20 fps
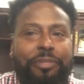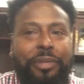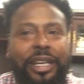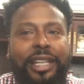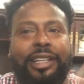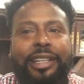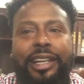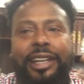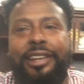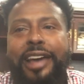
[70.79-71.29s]

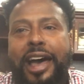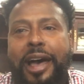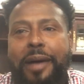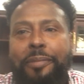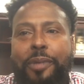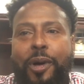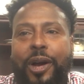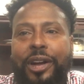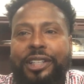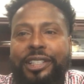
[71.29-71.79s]
meaning a
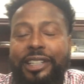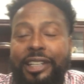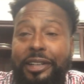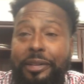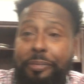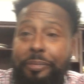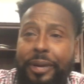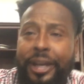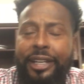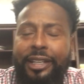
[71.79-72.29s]
nonpartisan
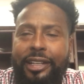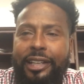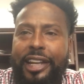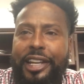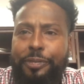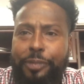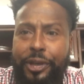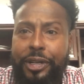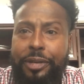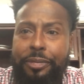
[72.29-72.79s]
independent.
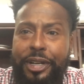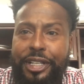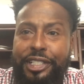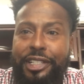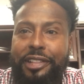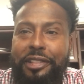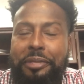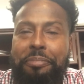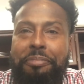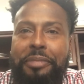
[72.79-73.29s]
That's pretty much
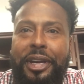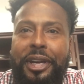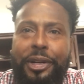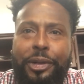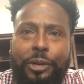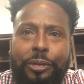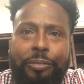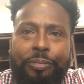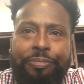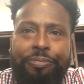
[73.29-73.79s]
in the
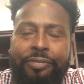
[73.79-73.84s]
middle.